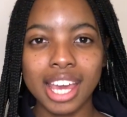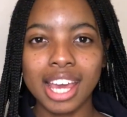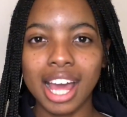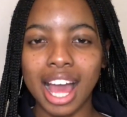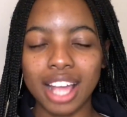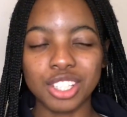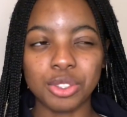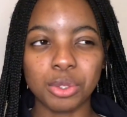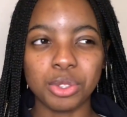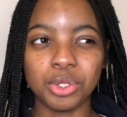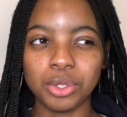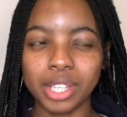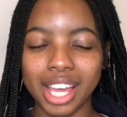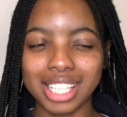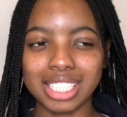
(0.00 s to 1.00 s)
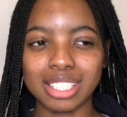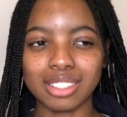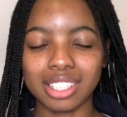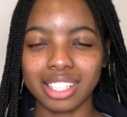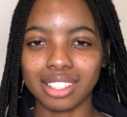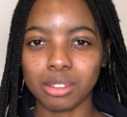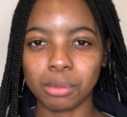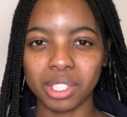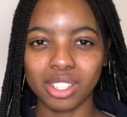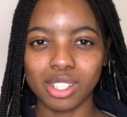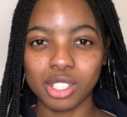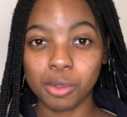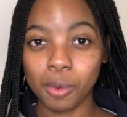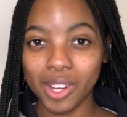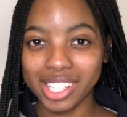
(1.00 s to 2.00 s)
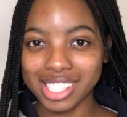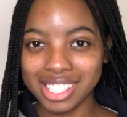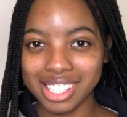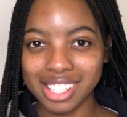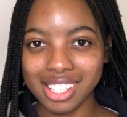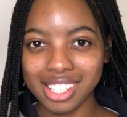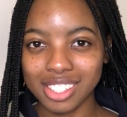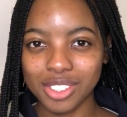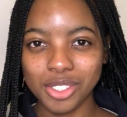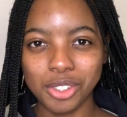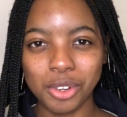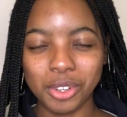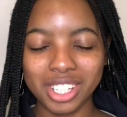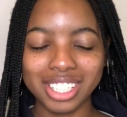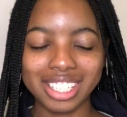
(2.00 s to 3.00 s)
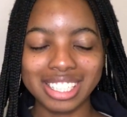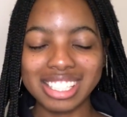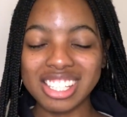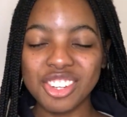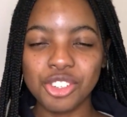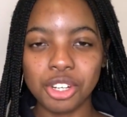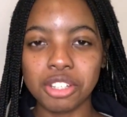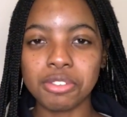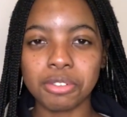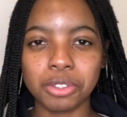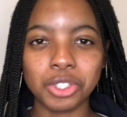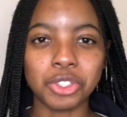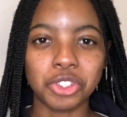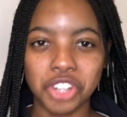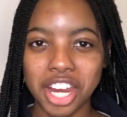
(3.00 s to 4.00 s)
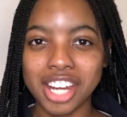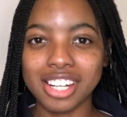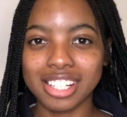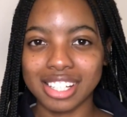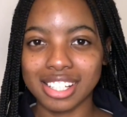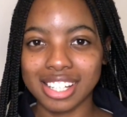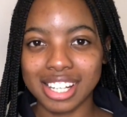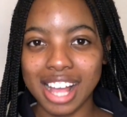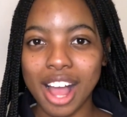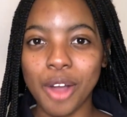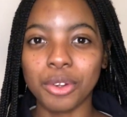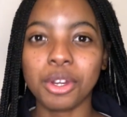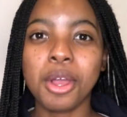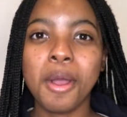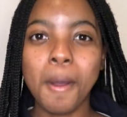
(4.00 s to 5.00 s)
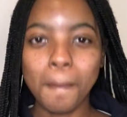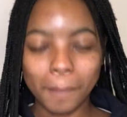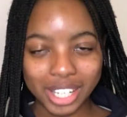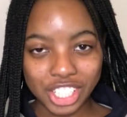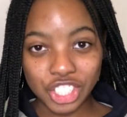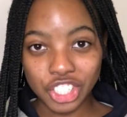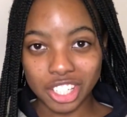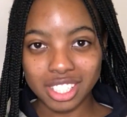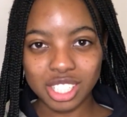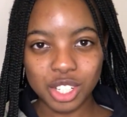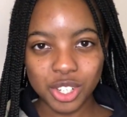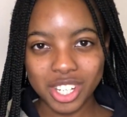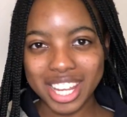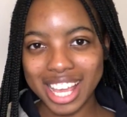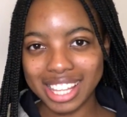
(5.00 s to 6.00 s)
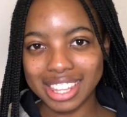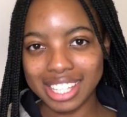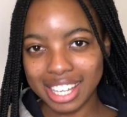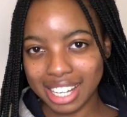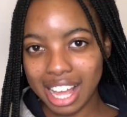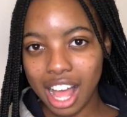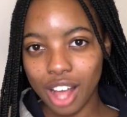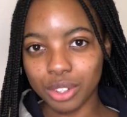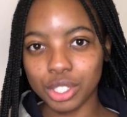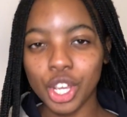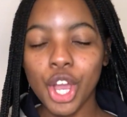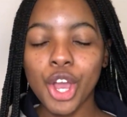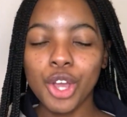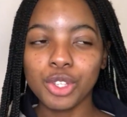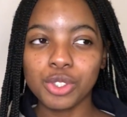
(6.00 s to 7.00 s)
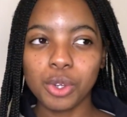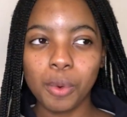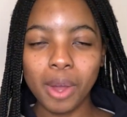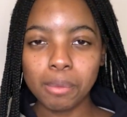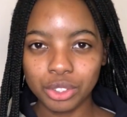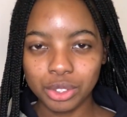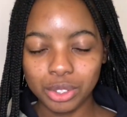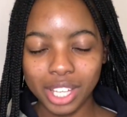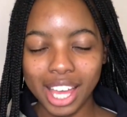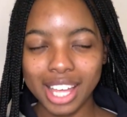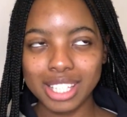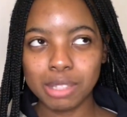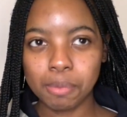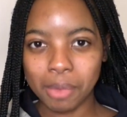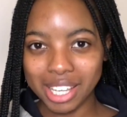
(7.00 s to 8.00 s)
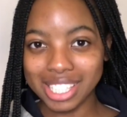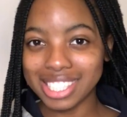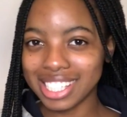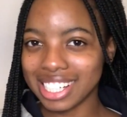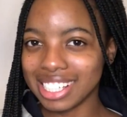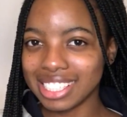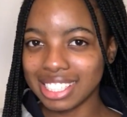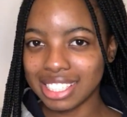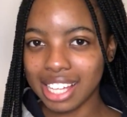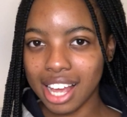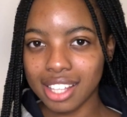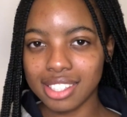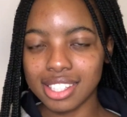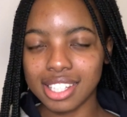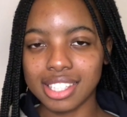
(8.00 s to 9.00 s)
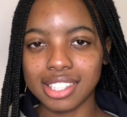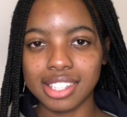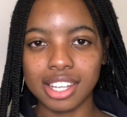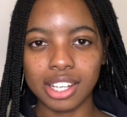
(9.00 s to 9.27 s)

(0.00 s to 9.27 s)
I saw UCAS and I was like, oh my gosh, what is this? You know, it's stressful to create an account, but just create the account. So what UCAS basically does is they're